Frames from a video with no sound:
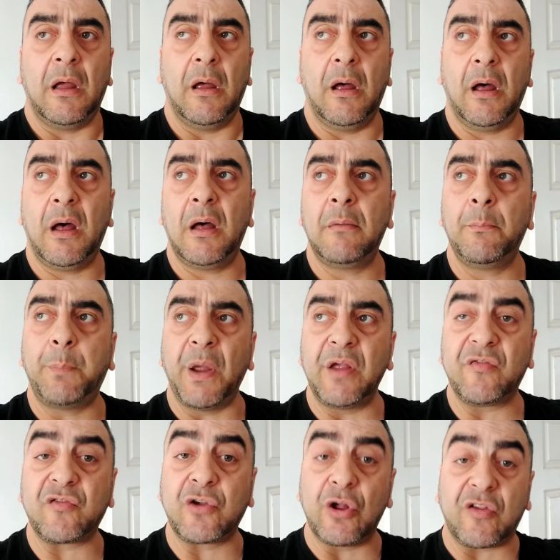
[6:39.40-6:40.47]
but
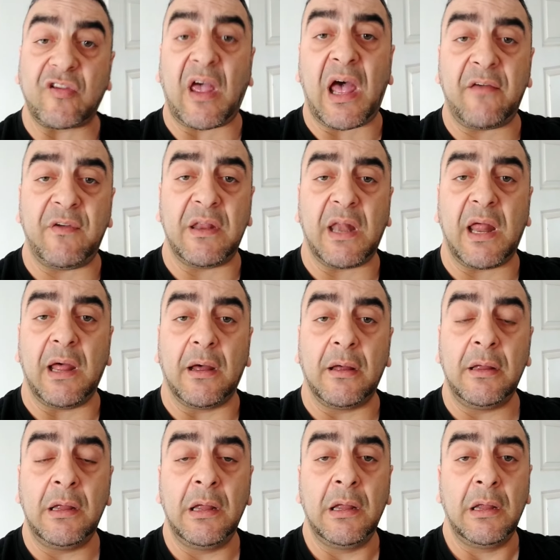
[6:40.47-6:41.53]
it's good to have it there.